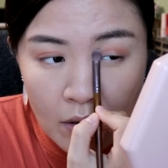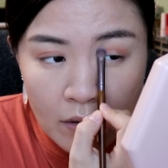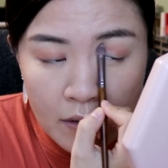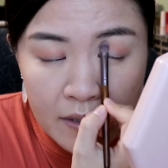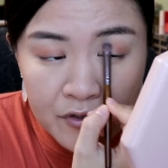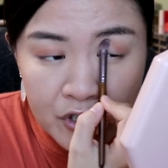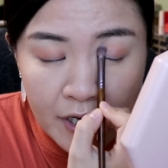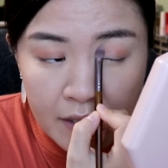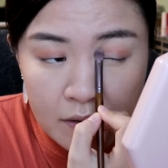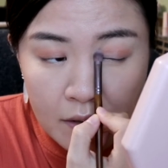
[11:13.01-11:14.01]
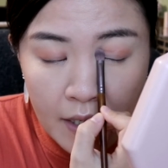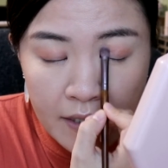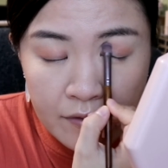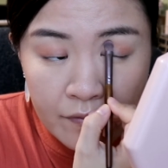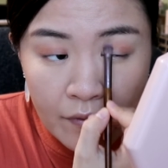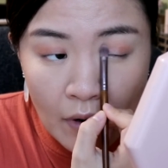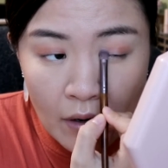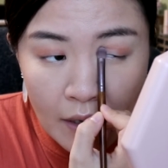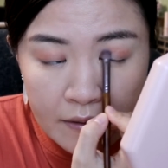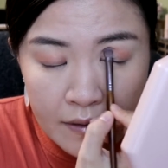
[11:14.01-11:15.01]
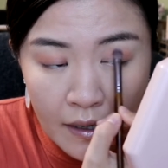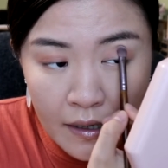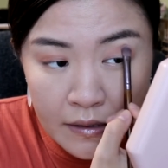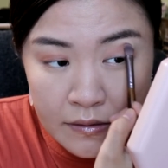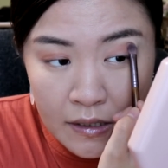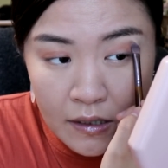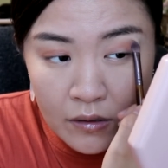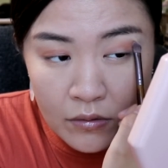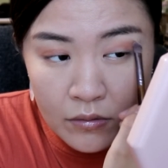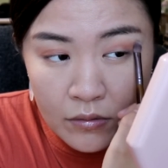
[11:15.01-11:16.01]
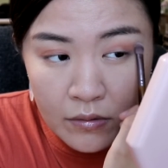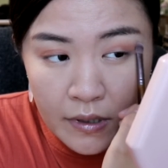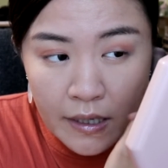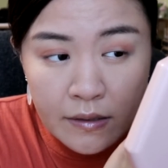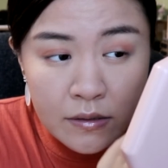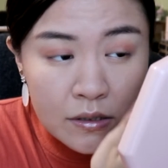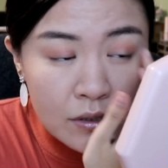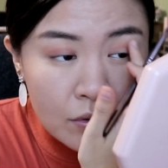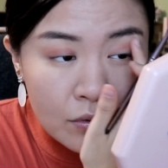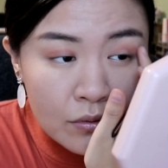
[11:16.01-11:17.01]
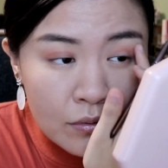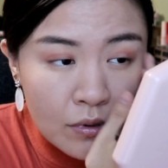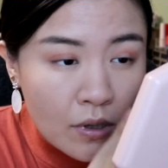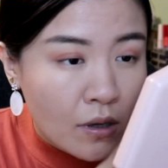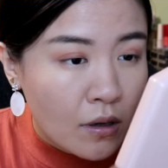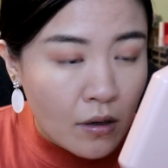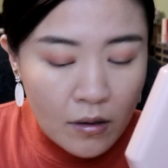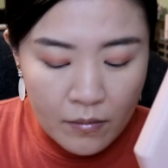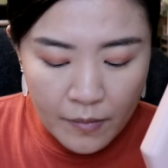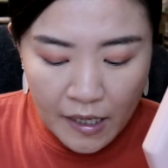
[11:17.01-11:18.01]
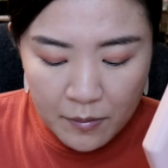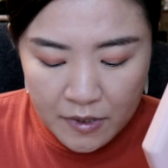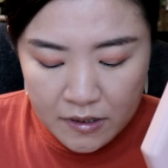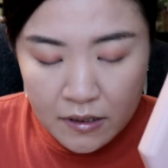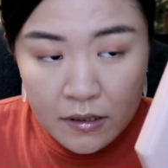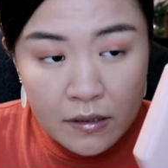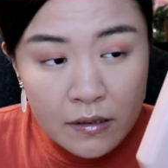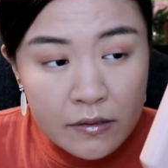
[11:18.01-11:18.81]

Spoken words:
this shade, as far as I can tell, it's still pigmented.